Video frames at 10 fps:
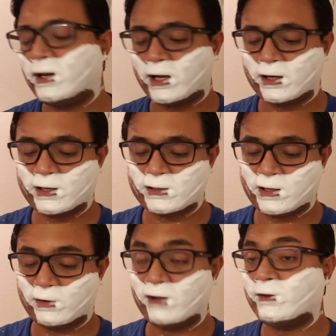technique is
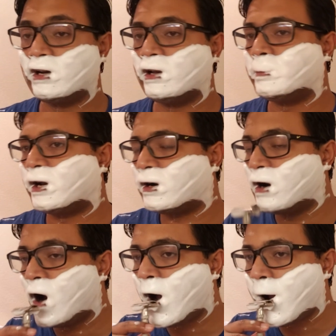now definitely better,
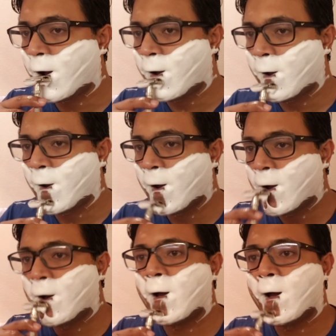
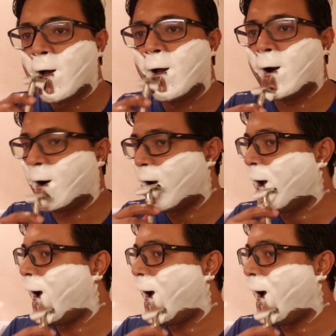and